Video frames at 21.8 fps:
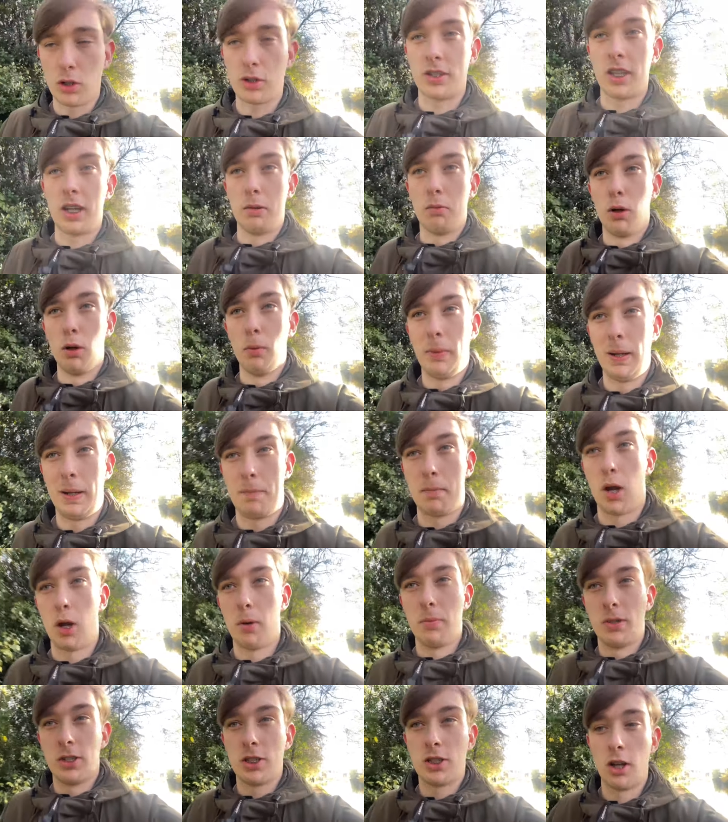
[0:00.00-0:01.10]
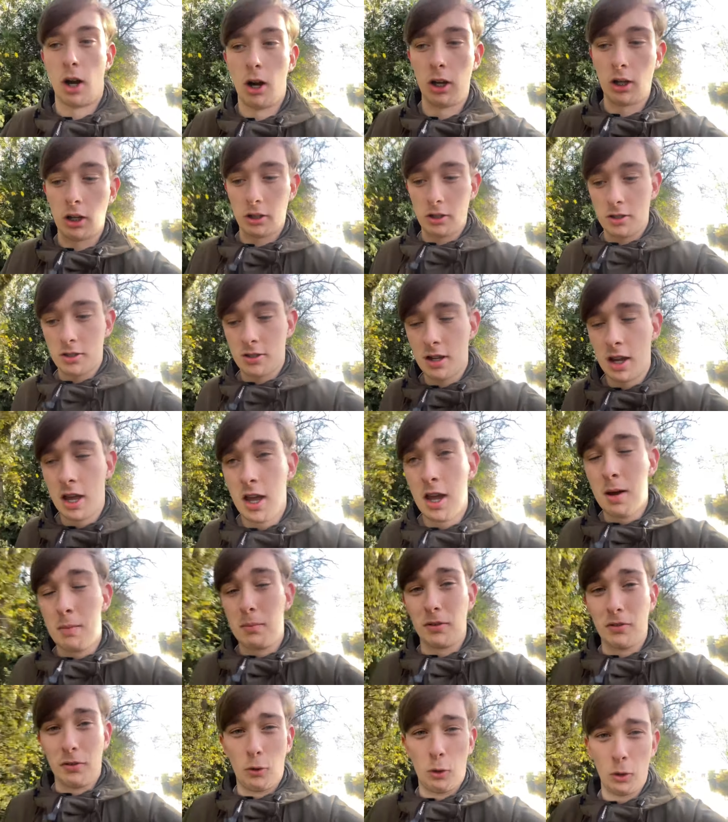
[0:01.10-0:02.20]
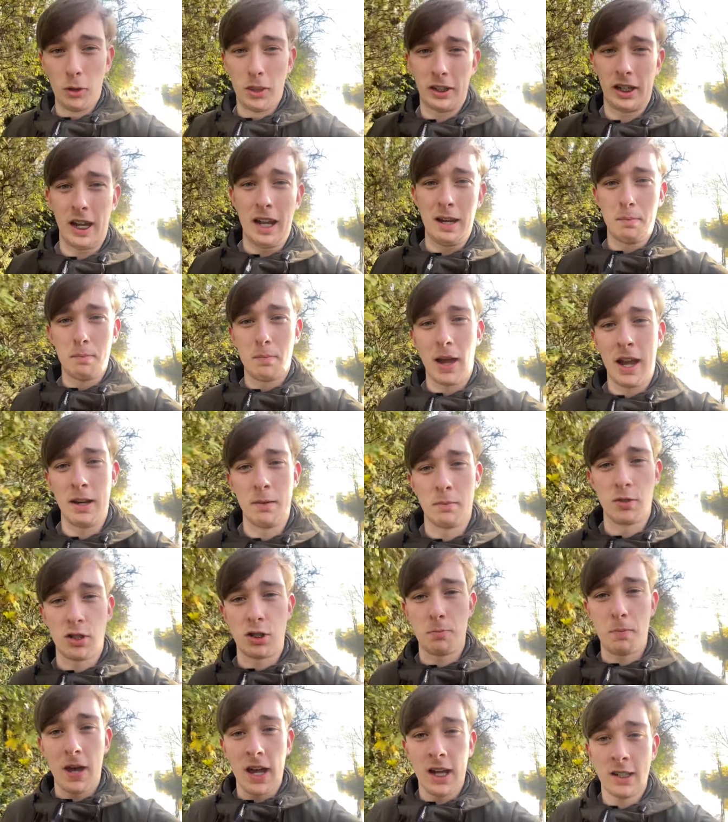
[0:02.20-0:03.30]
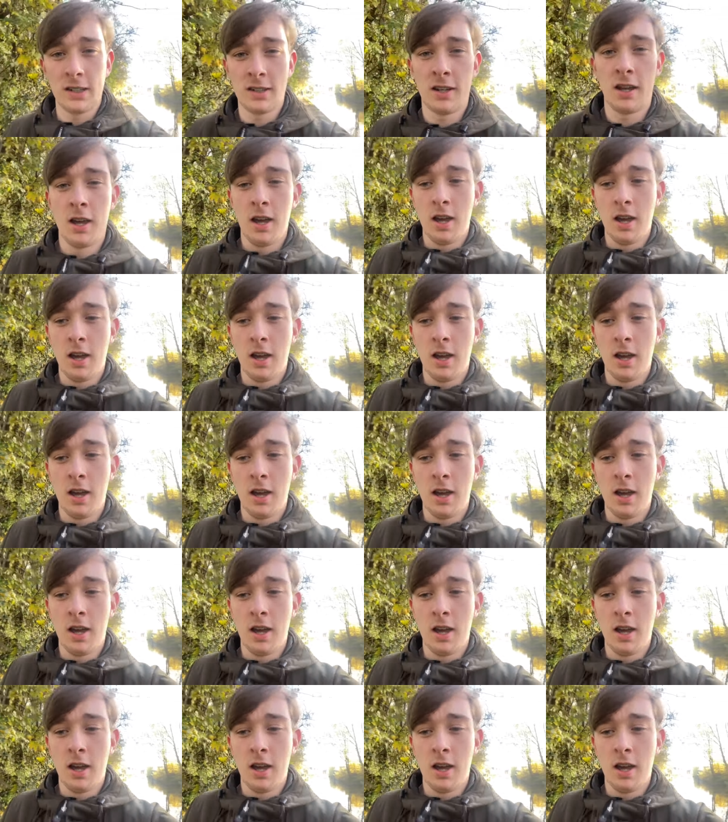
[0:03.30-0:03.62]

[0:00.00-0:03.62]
so there will be a moment's silence before the game paying respect